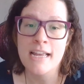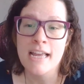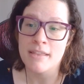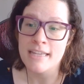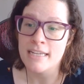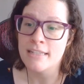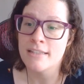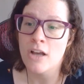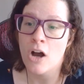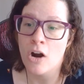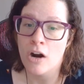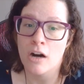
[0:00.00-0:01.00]
these
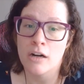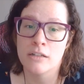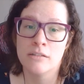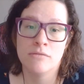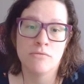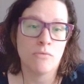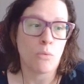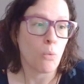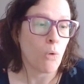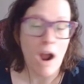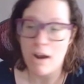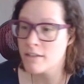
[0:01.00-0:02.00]
are
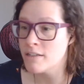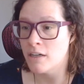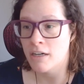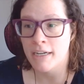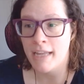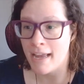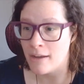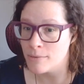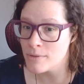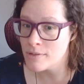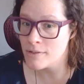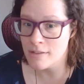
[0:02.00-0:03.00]
rock star
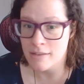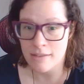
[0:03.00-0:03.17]
accounts.